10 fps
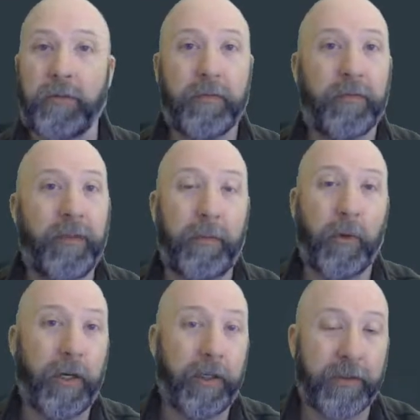
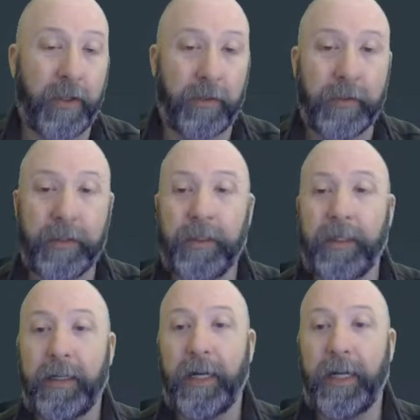February or so.
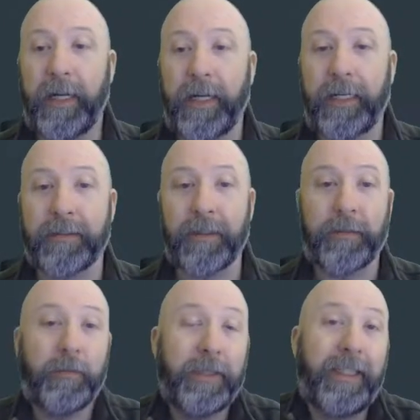And so
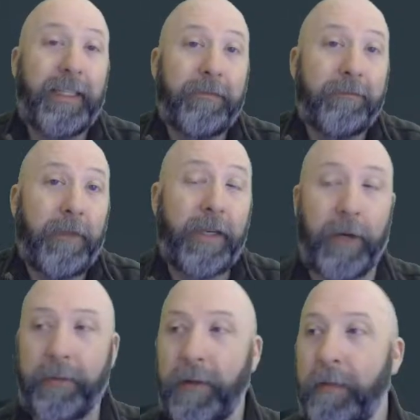we'll see.
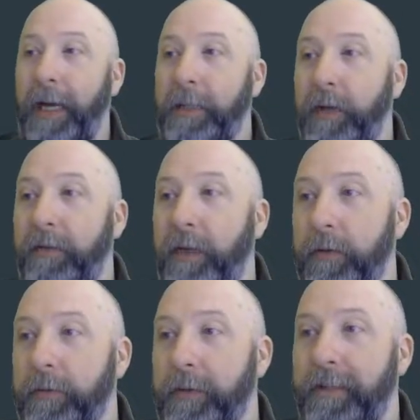Anyway, match
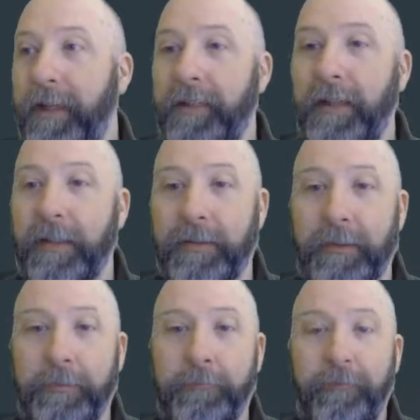preview. Let's get into this.
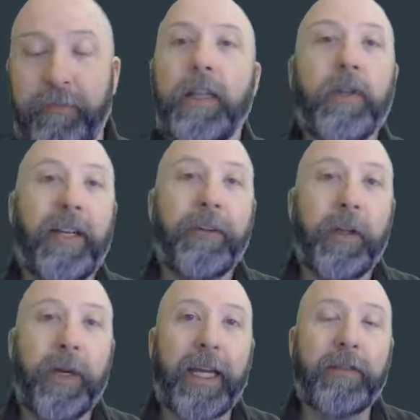So I definitely want to get you